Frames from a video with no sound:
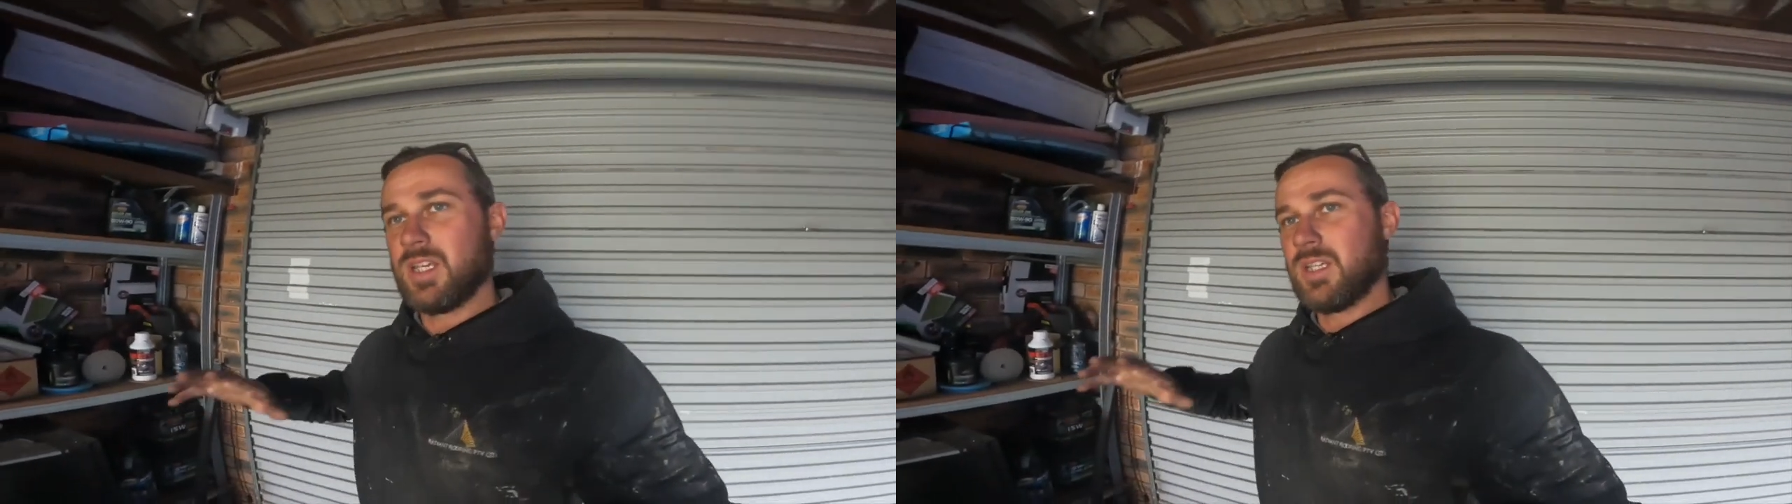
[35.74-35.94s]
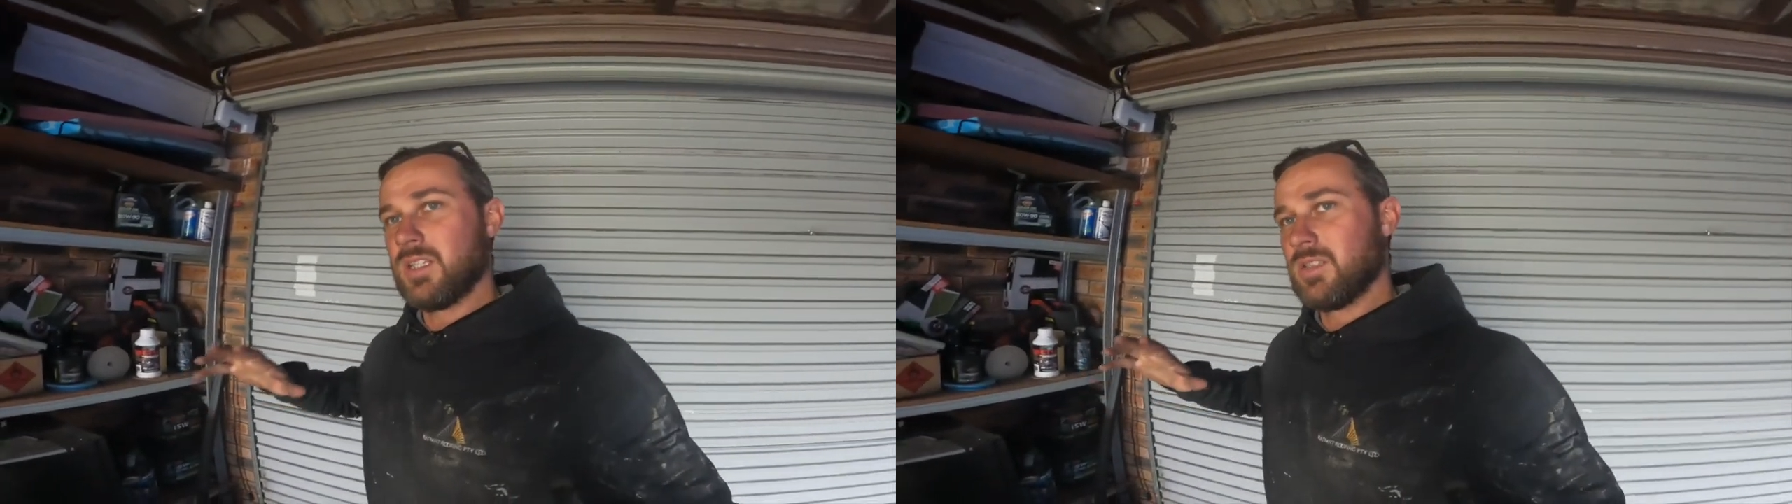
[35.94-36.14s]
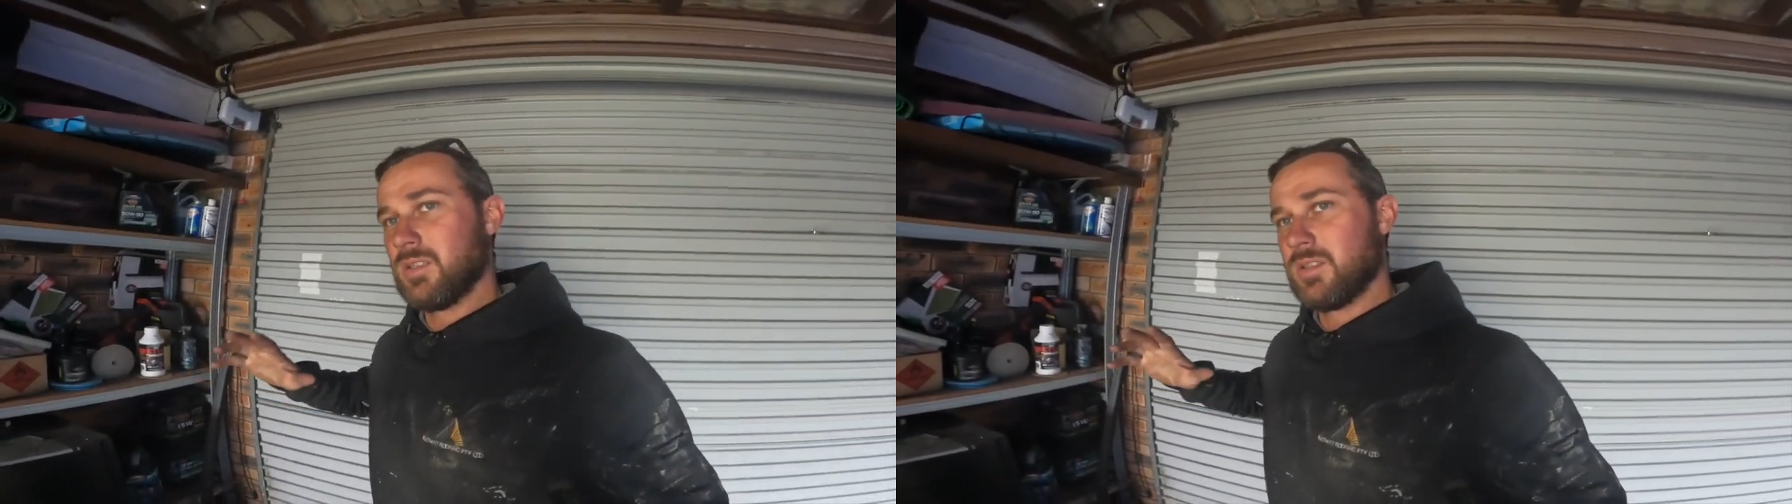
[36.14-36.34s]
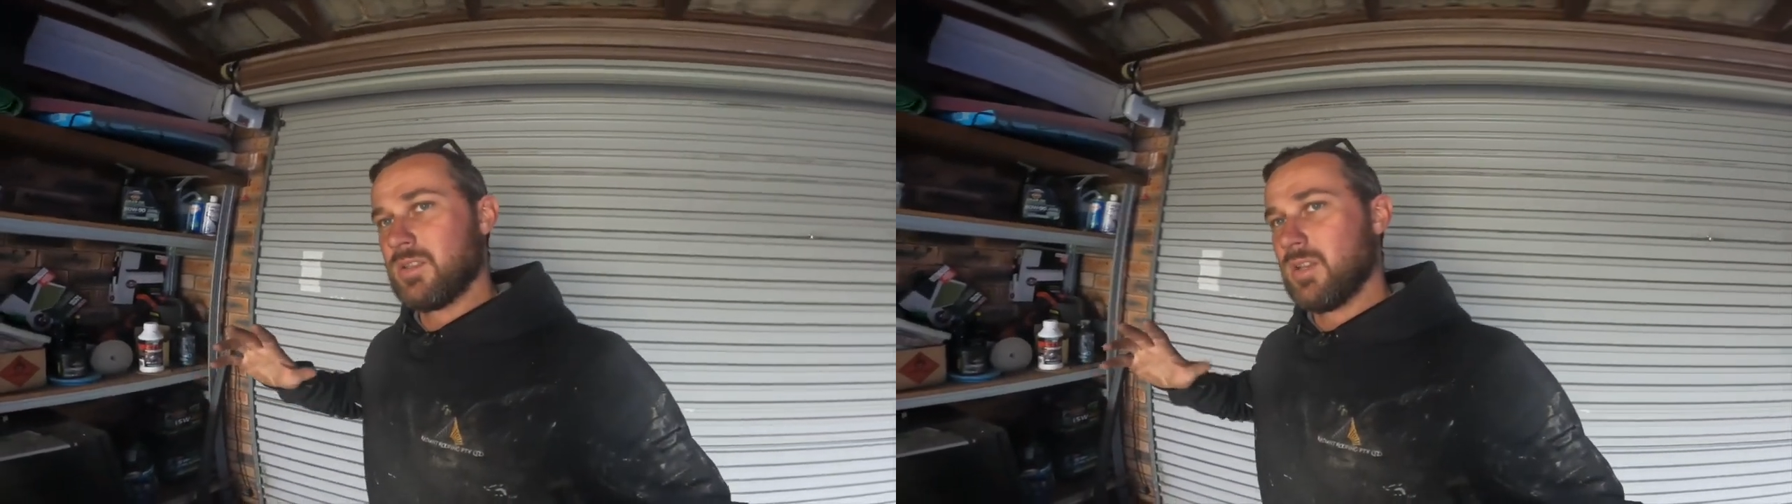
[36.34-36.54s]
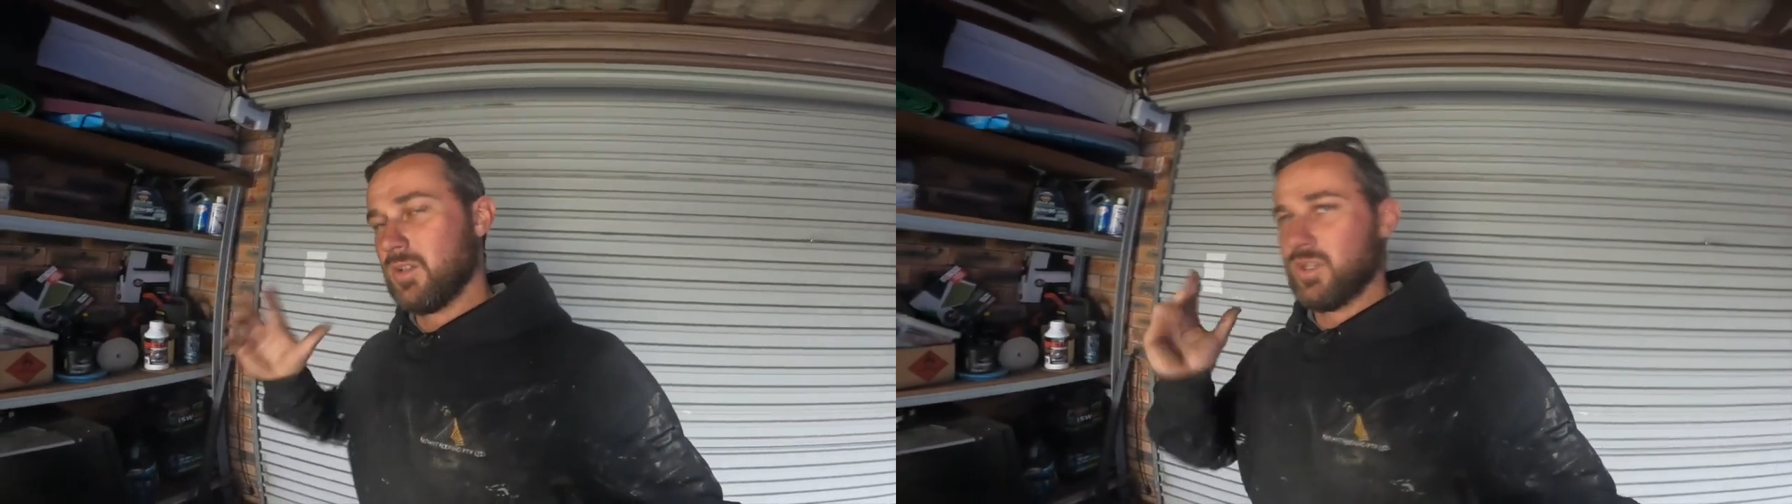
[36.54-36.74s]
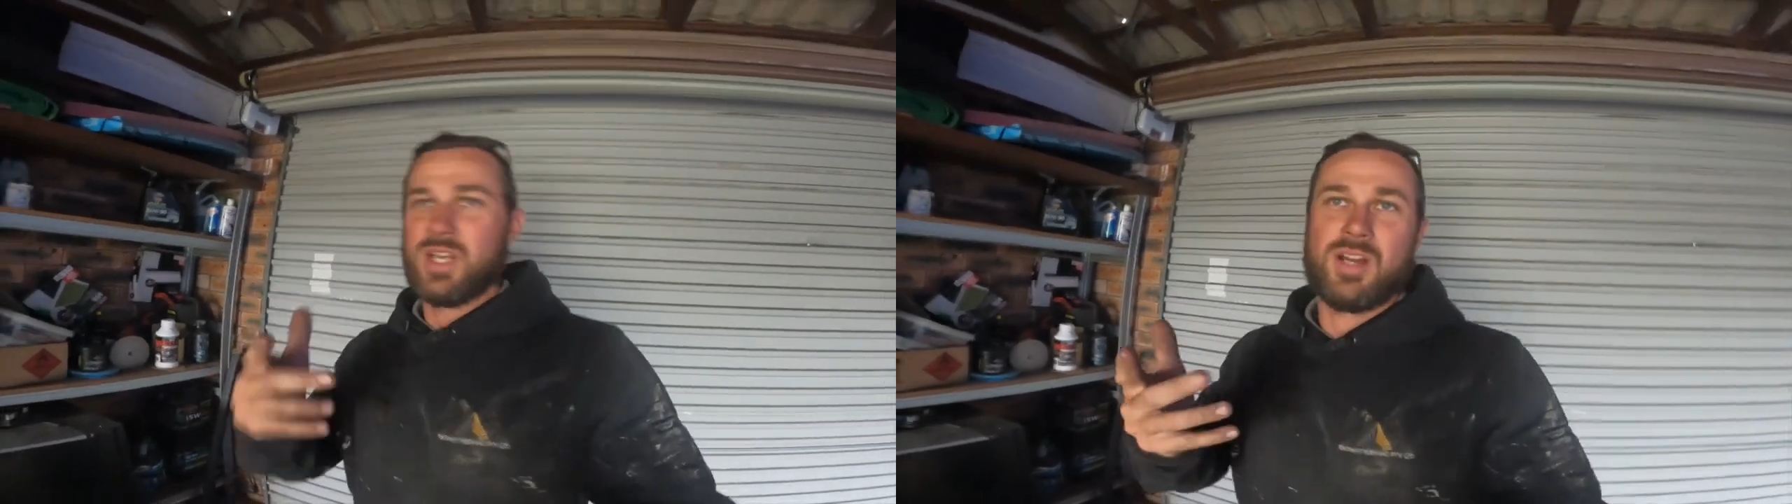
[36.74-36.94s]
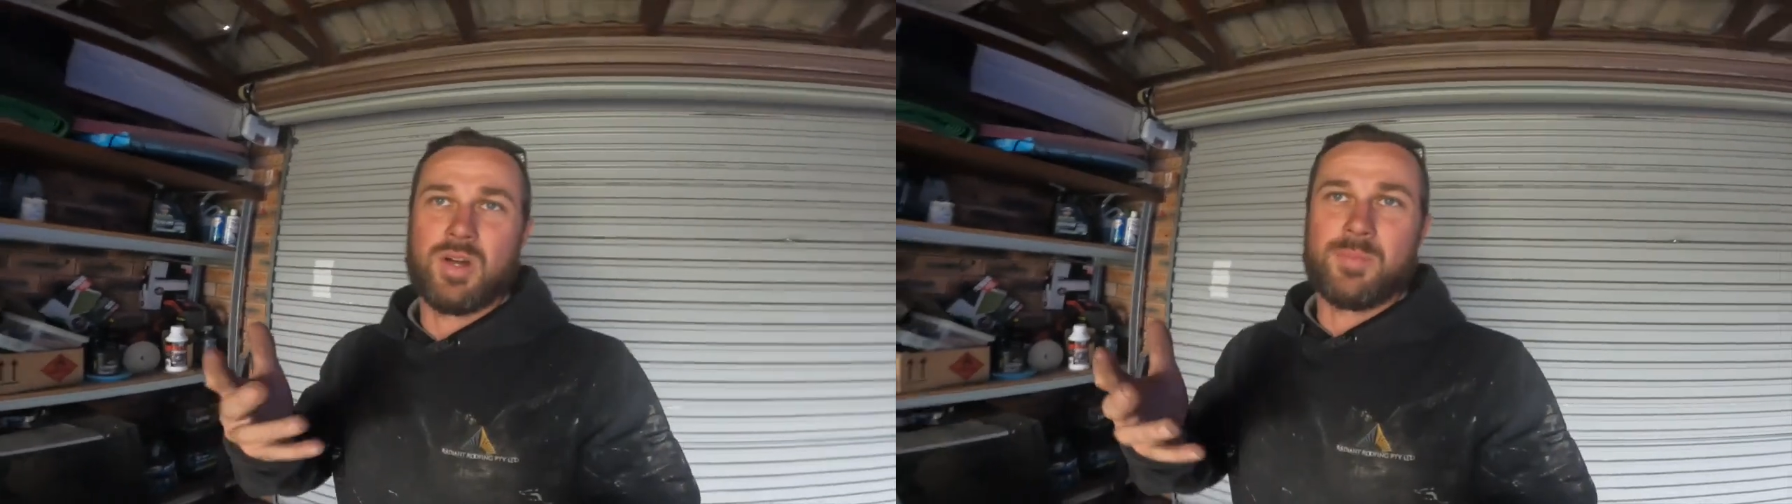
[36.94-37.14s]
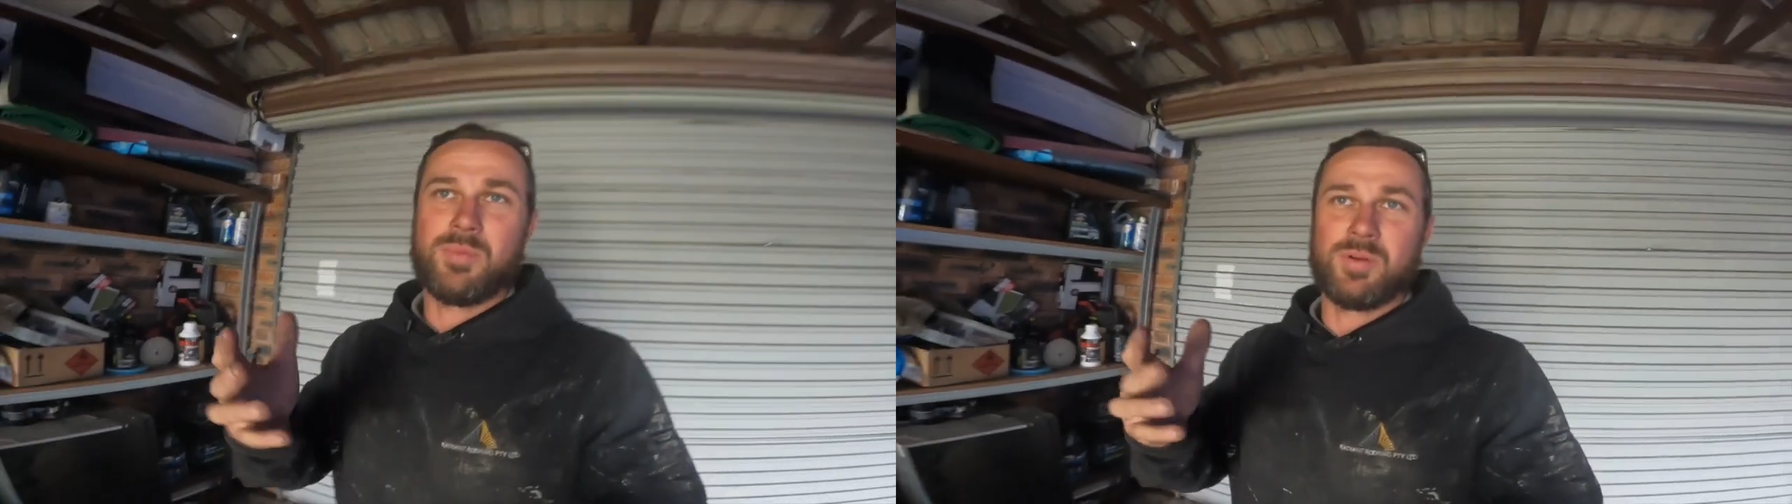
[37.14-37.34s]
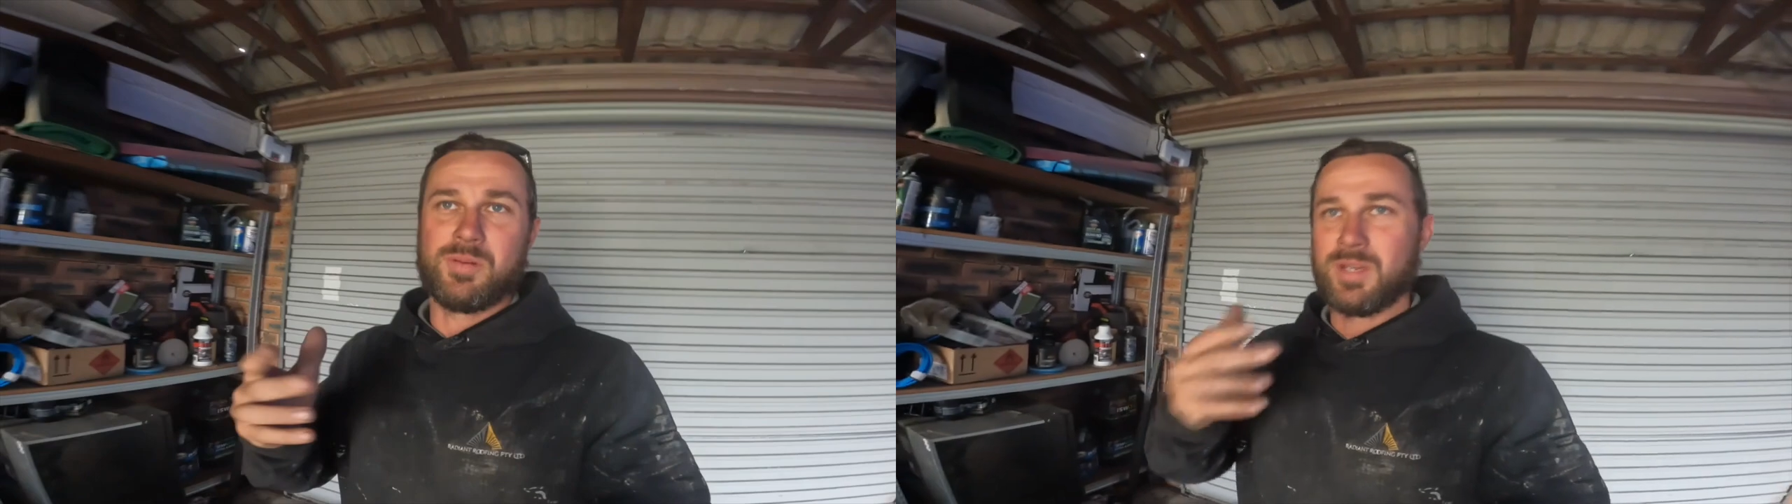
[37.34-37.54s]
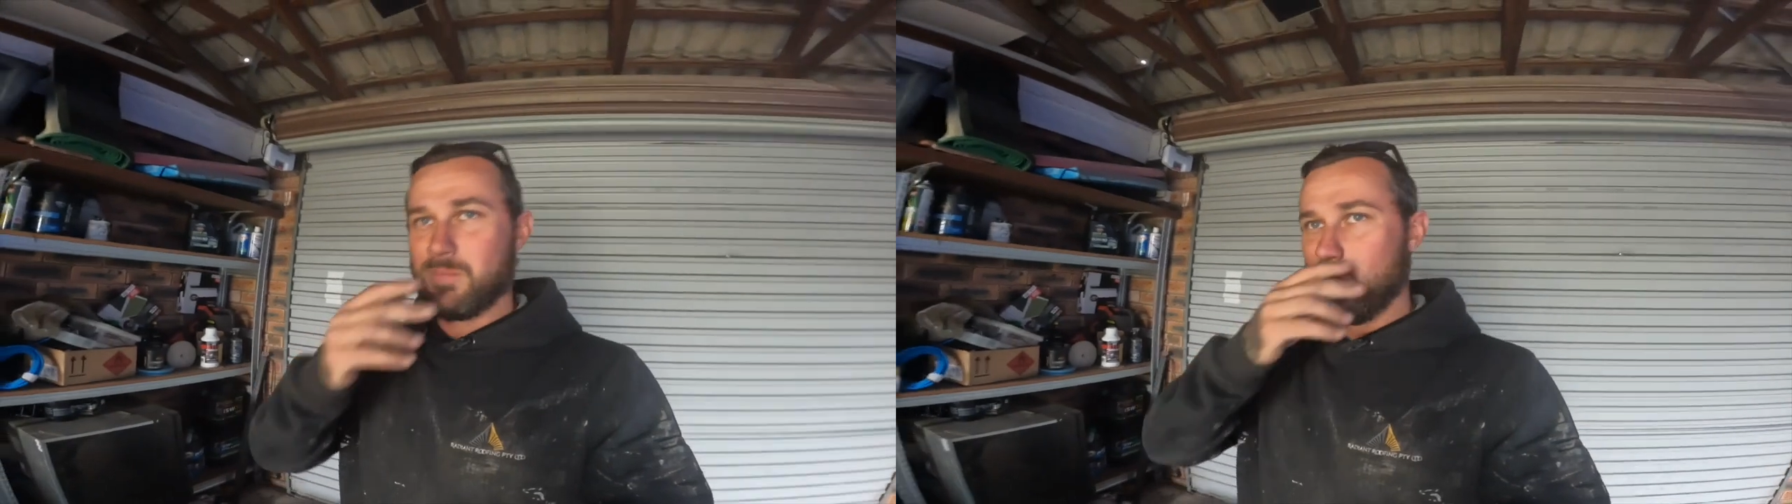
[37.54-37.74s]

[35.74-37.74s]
is I'll show how I'm putting them in.